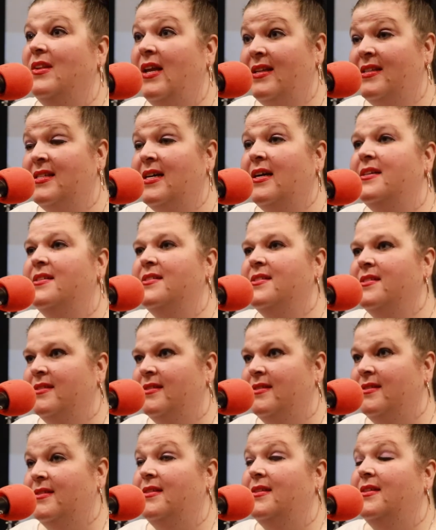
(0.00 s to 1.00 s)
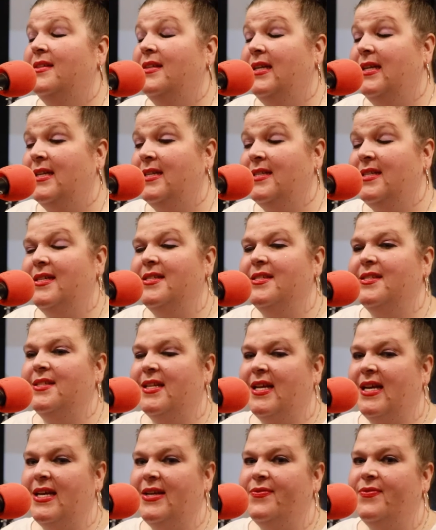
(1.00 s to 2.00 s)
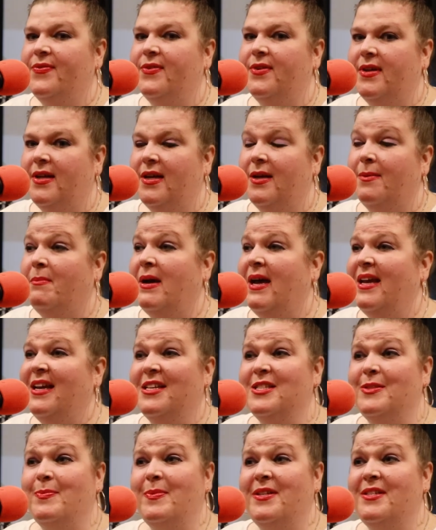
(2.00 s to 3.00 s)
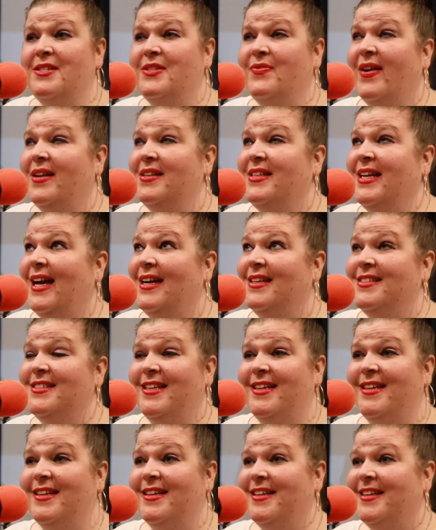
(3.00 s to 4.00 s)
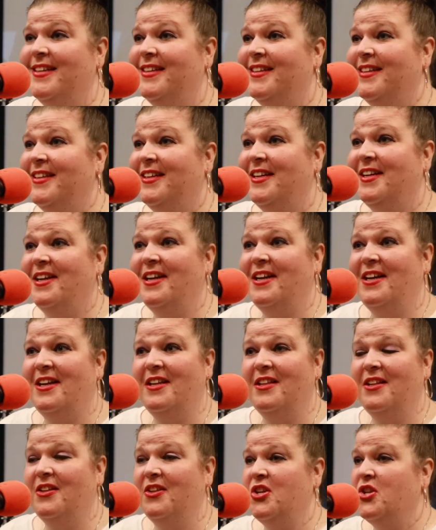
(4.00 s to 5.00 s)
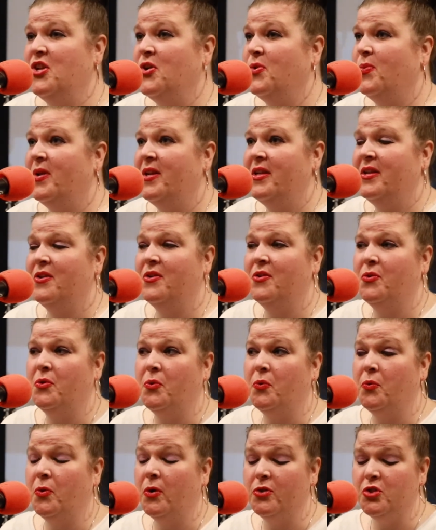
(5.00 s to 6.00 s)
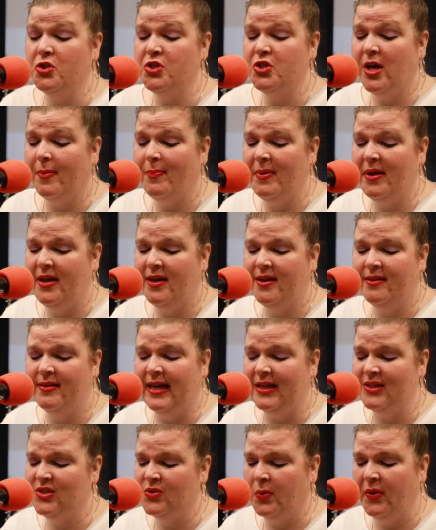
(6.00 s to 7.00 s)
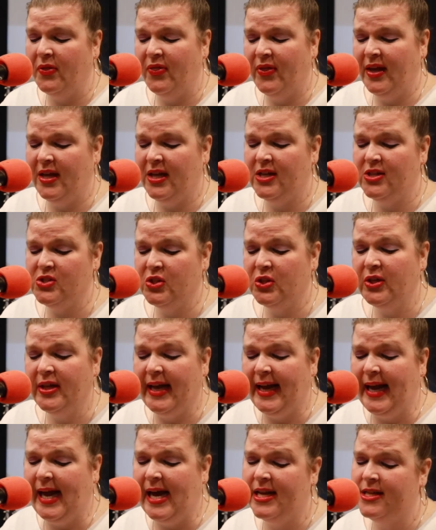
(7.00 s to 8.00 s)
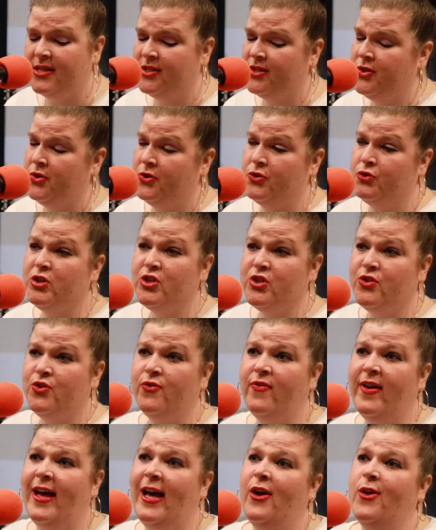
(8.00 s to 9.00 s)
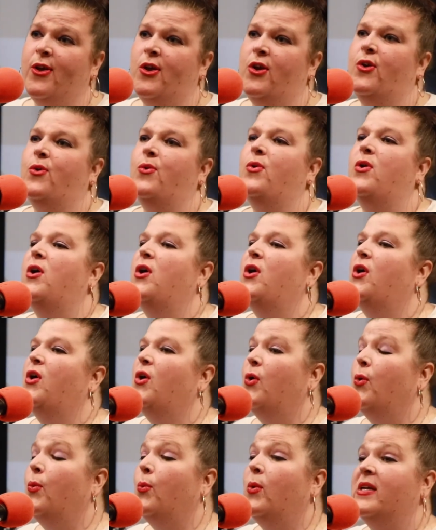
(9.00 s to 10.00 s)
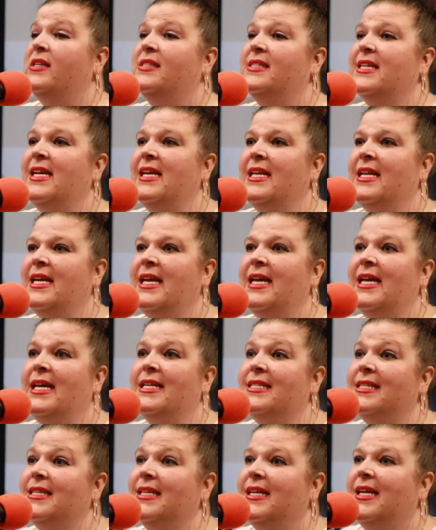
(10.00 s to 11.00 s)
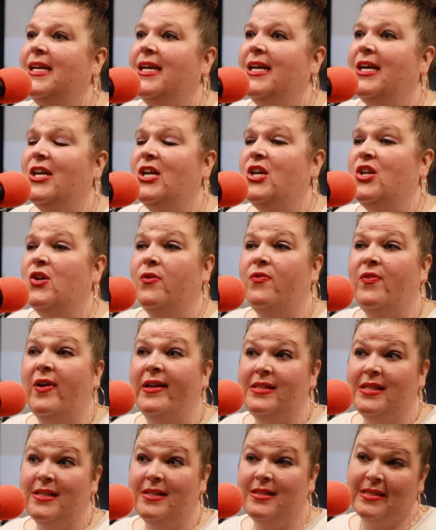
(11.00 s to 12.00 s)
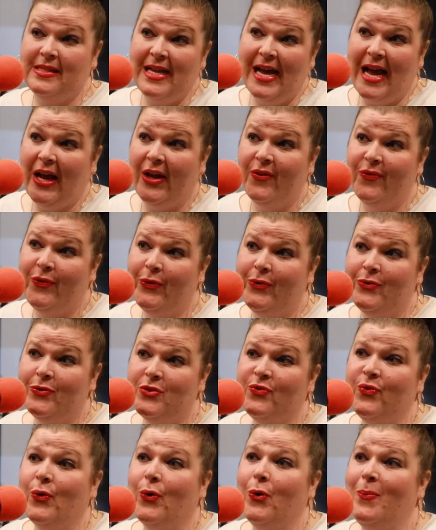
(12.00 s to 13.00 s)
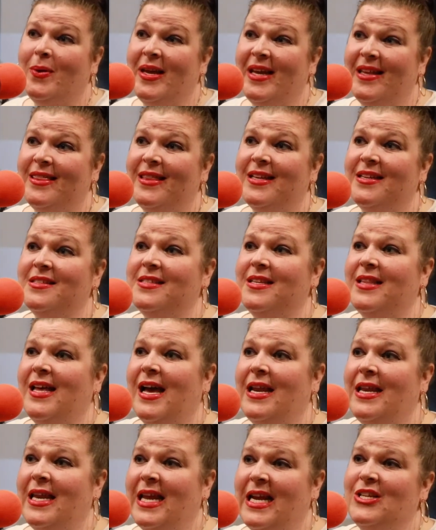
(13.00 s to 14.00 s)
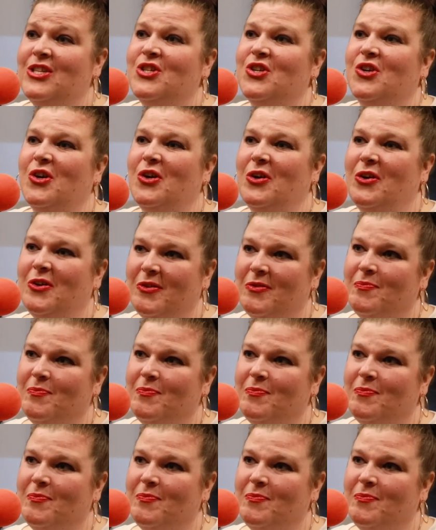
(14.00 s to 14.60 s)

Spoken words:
It does. It does. And my husband is fantastic. You know, when grocery shopping, that's one thing he's looking at is the nutritional value, what's in it, you know, finding snack foods for me and things of that nature.